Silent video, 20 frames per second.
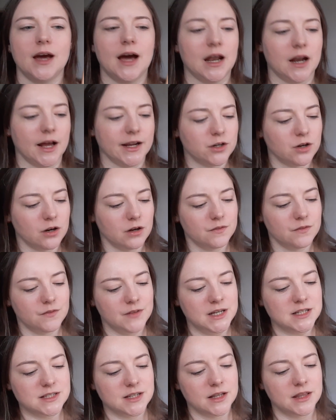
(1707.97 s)
And
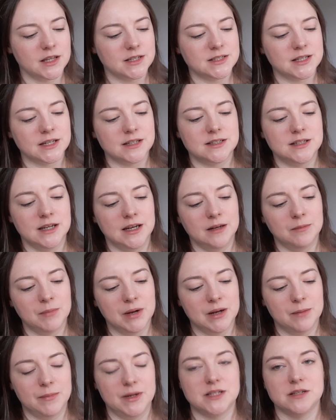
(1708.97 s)
these are the
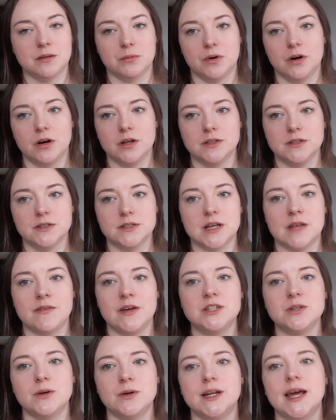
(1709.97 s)
16mm ones, and
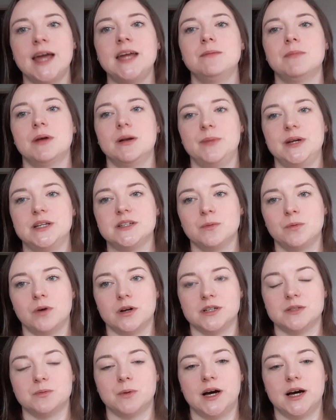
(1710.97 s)
they do an 8mm
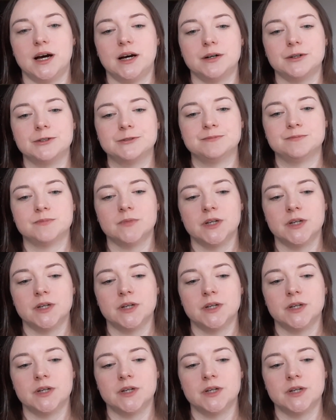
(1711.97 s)
one as well.